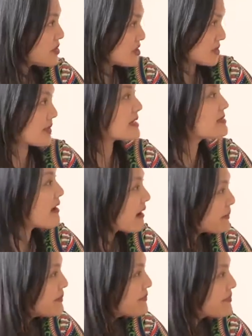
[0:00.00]
which is my
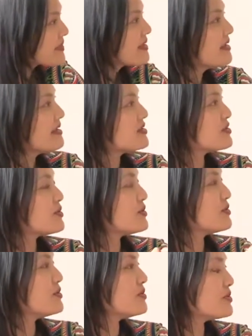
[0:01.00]
time,
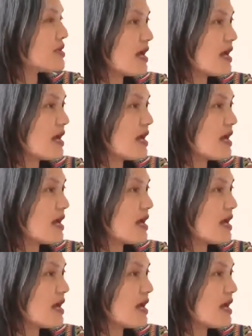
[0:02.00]
to